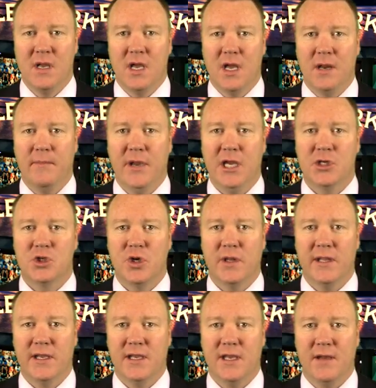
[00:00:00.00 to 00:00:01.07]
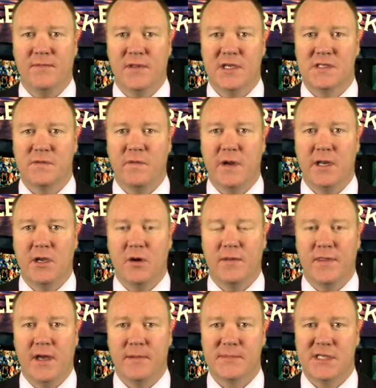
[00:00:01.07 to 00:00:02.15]
And make sure that you give this video
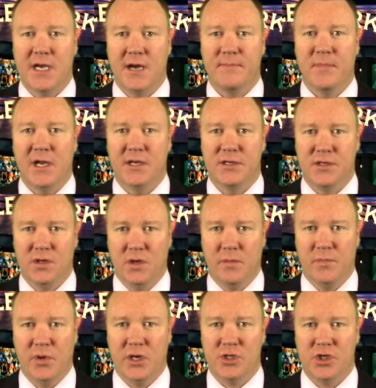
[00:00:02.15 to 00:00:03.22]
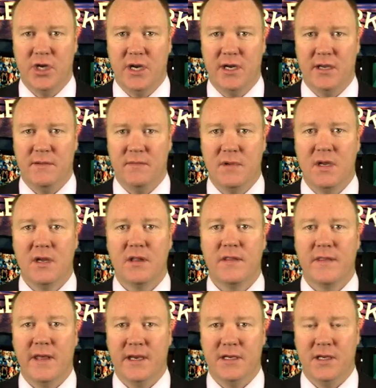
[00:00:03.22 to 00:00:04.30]
a thumbs up. I do appreciate it.
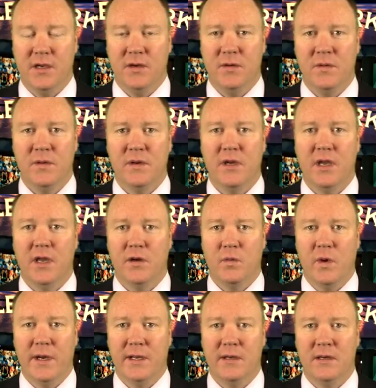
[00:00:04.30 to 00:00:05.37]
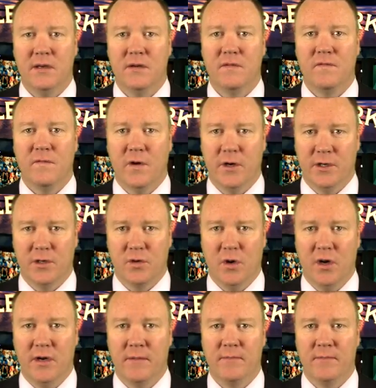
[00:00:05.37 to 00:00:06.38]
Thank you. In winning, Vernon Croy.